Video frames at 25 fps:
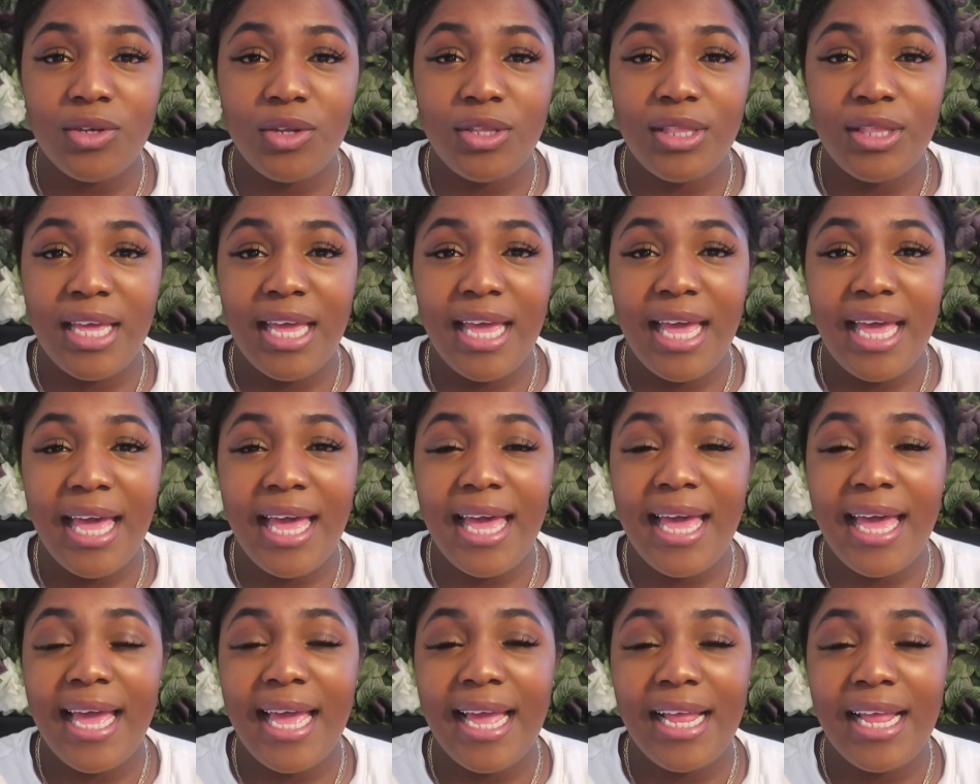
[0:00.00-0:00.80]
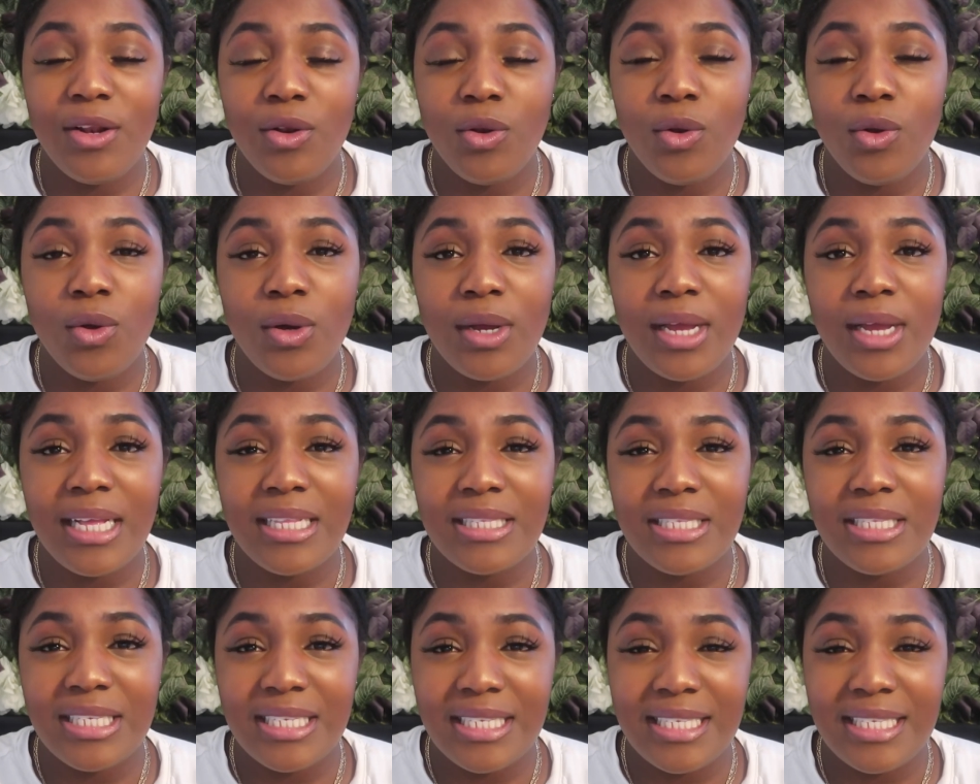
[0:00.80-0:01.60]
on their hair and look
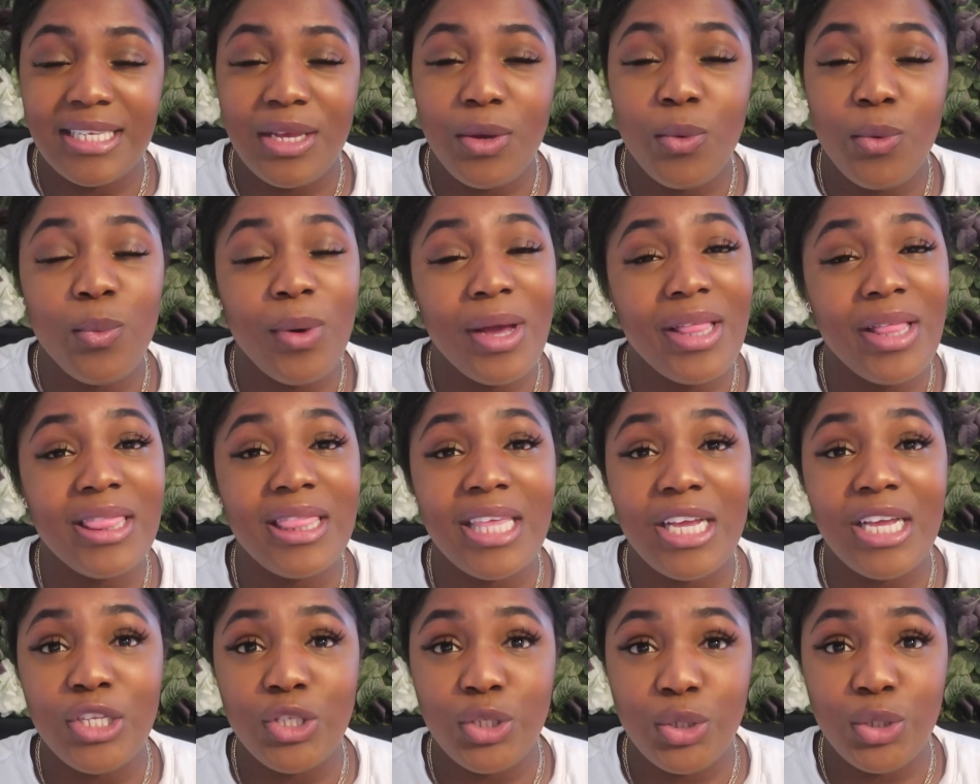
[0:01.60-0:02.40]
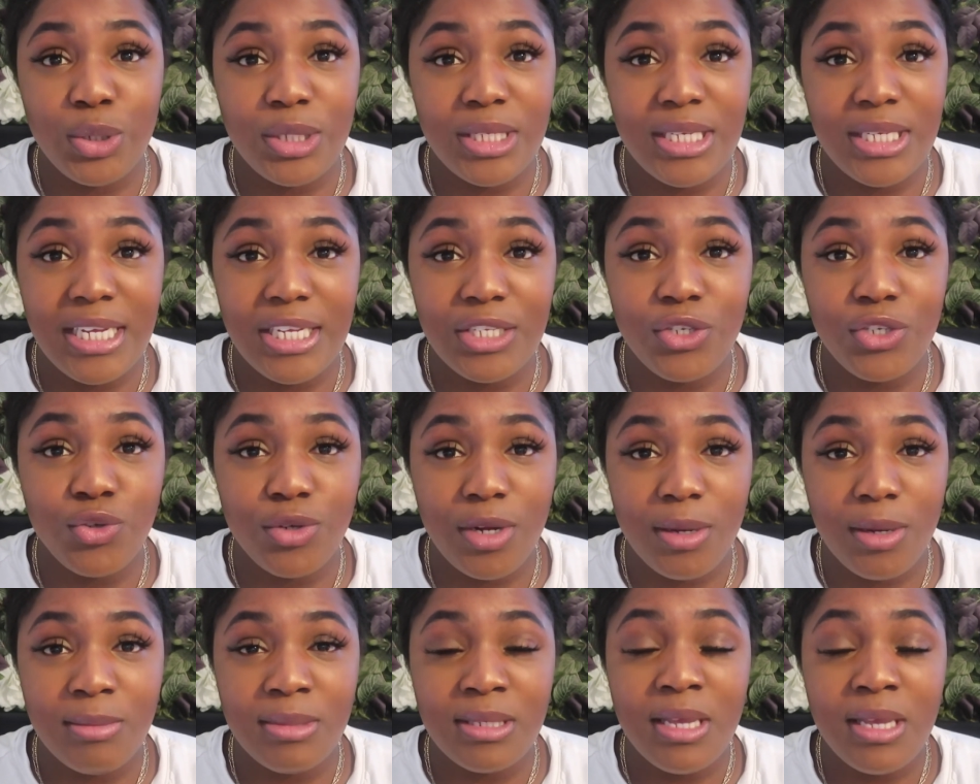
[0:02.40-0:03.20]
to see when they do need
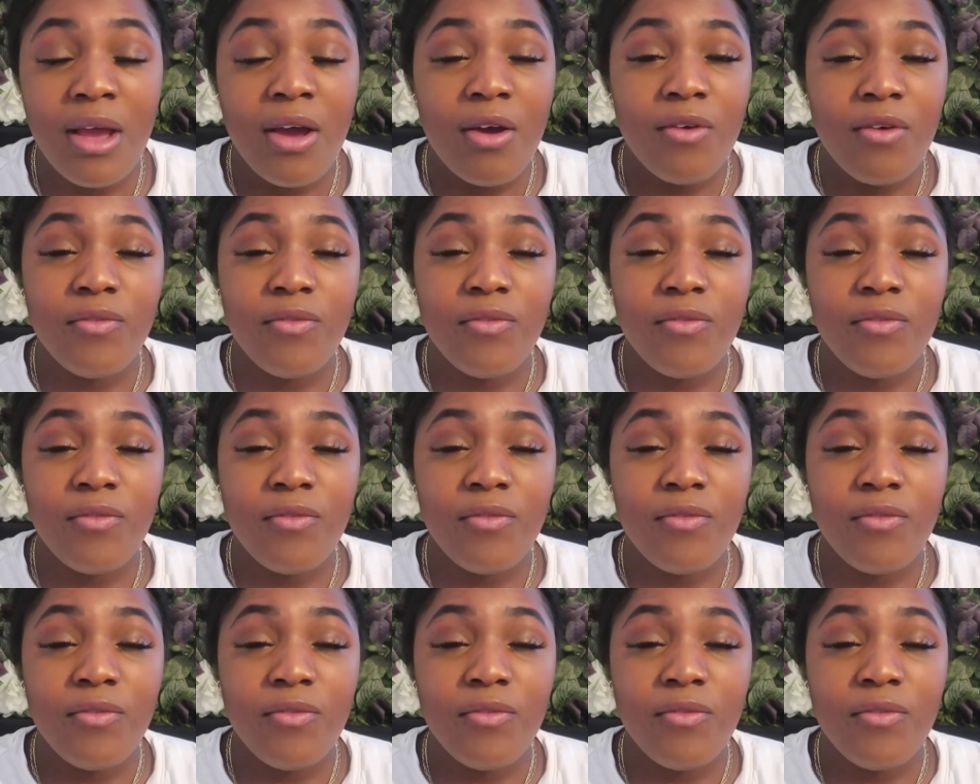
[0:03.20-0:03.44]
trims.